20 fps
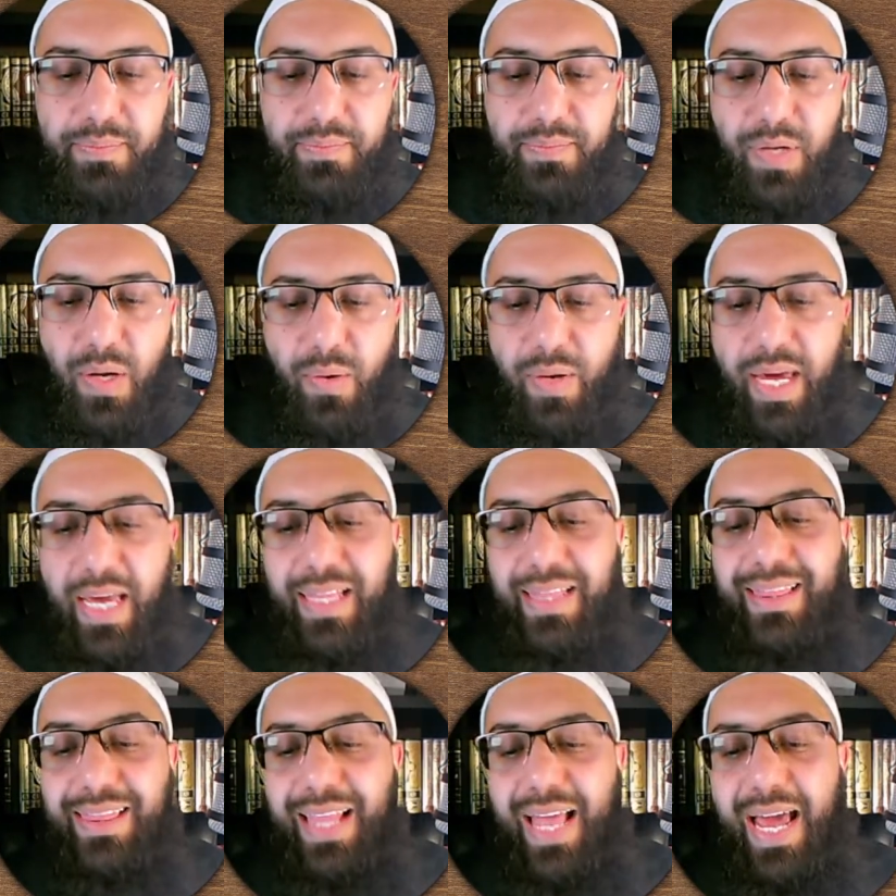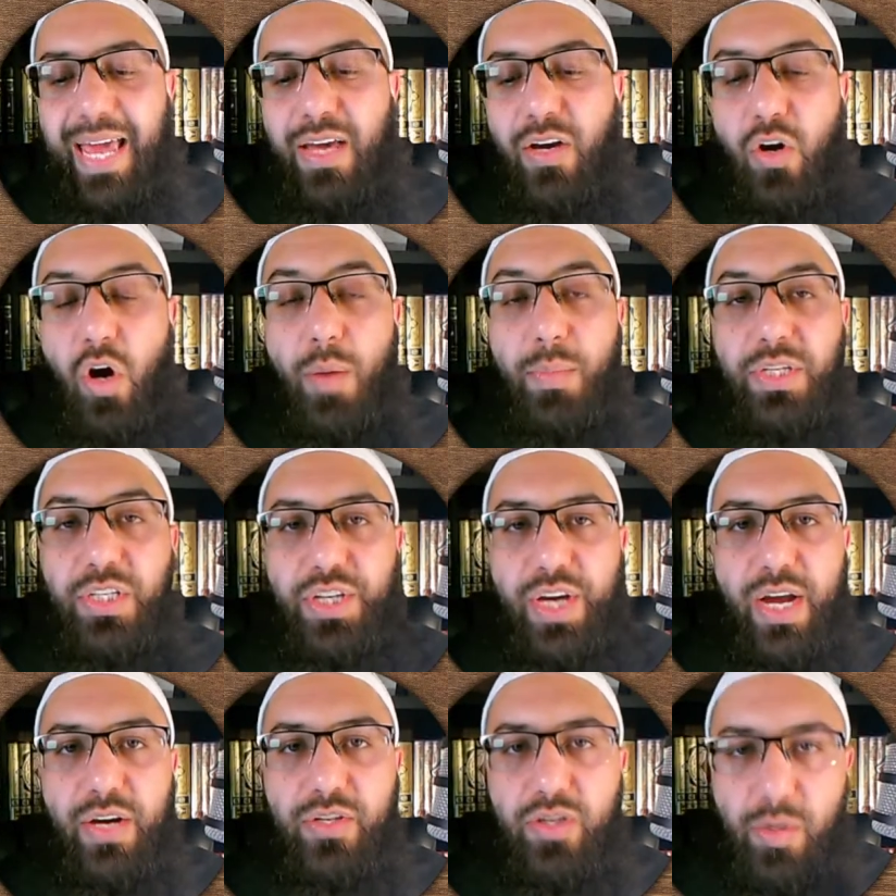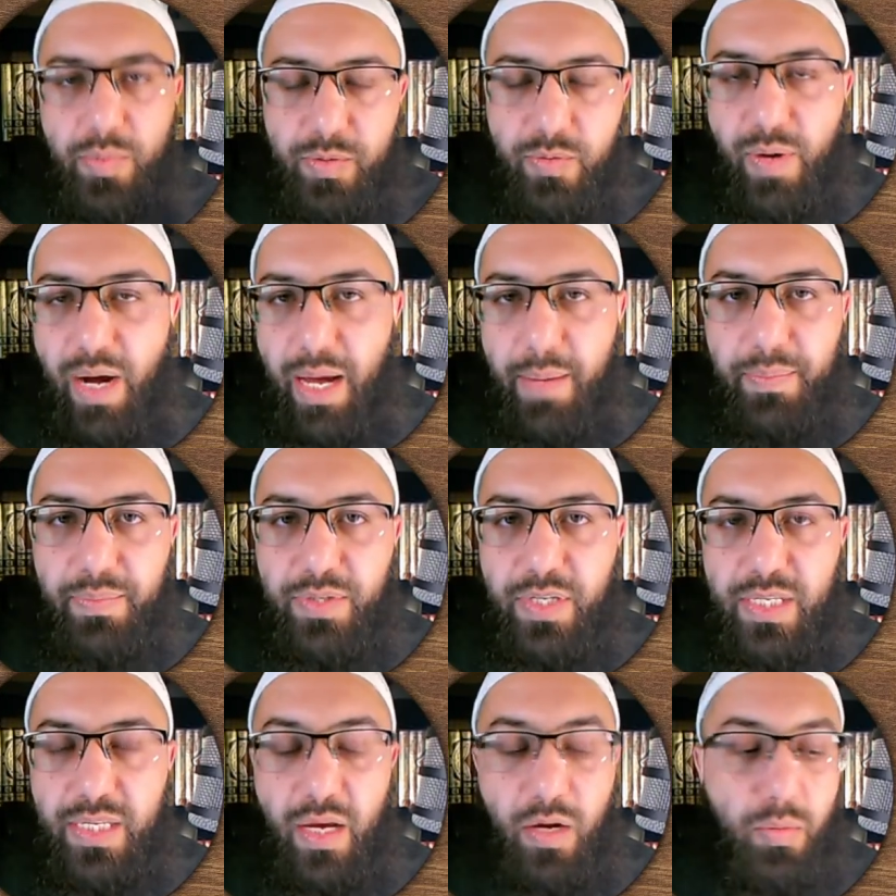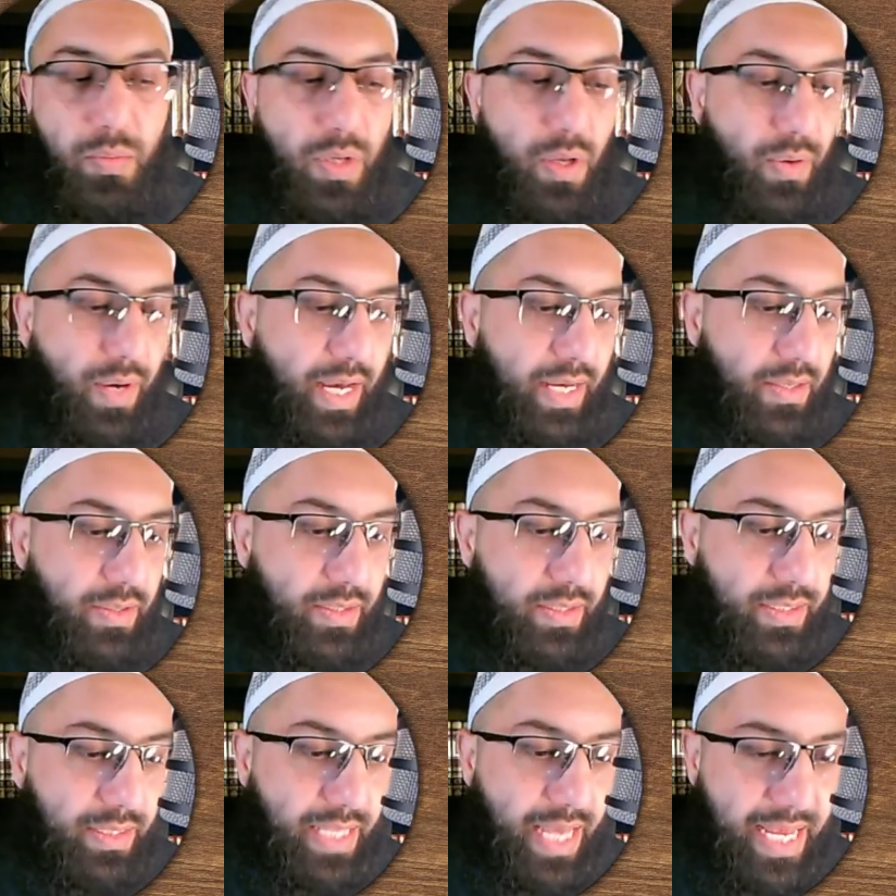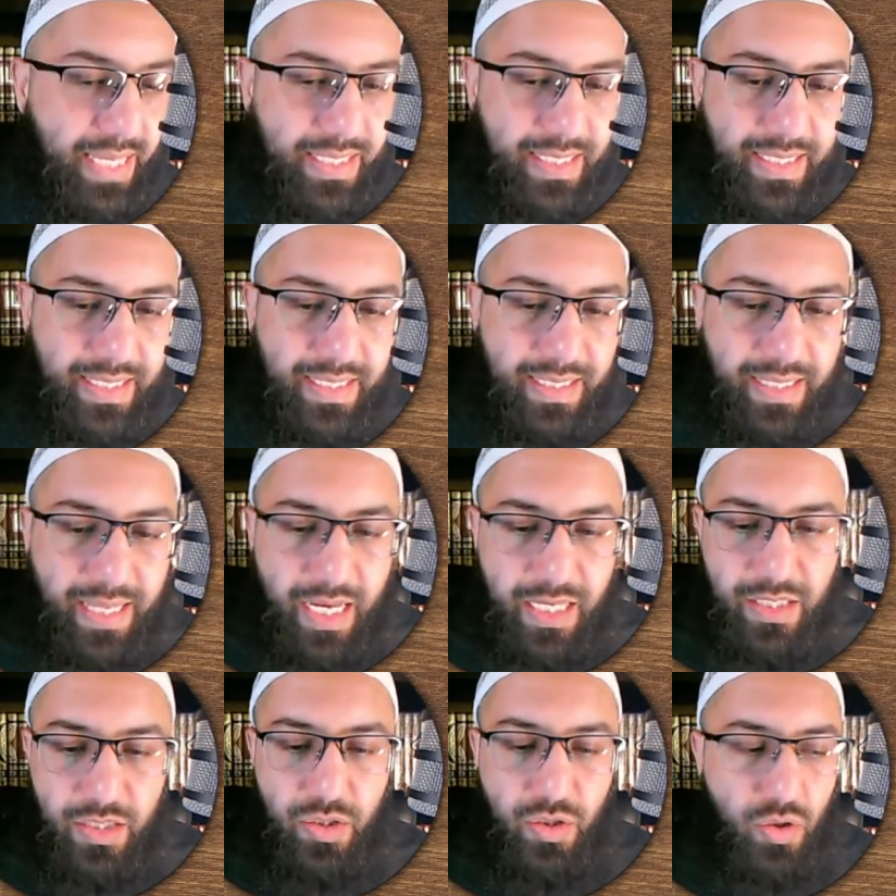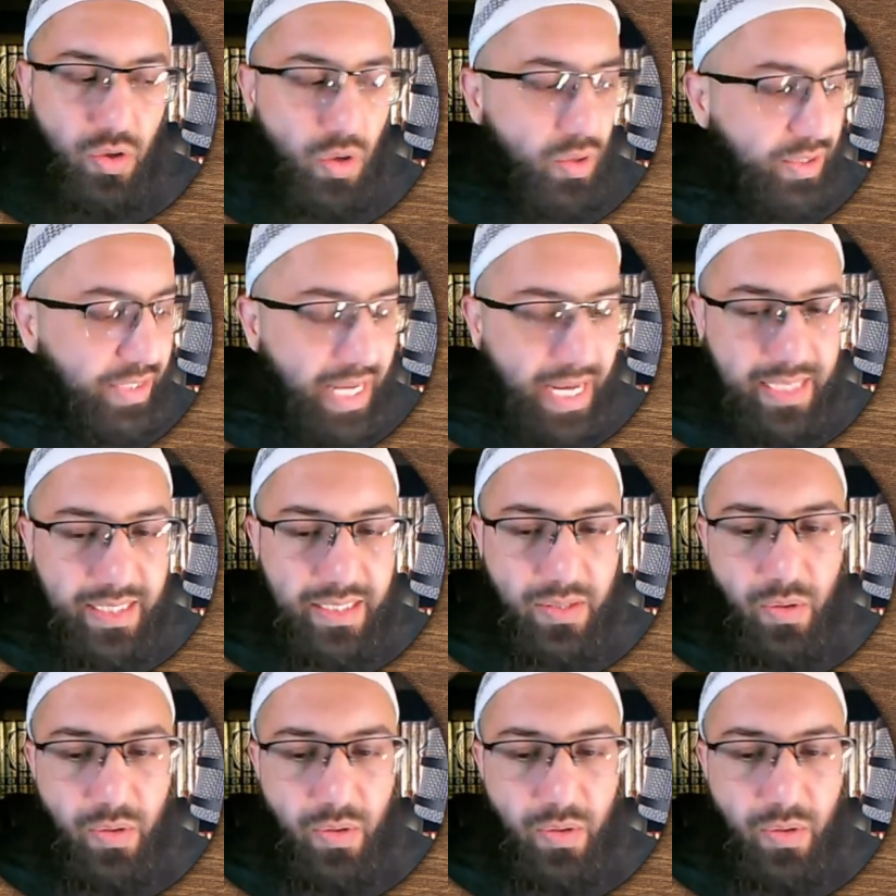Okay, like, comment, share, and subscribe. Jazakumullah khairan. That's your task.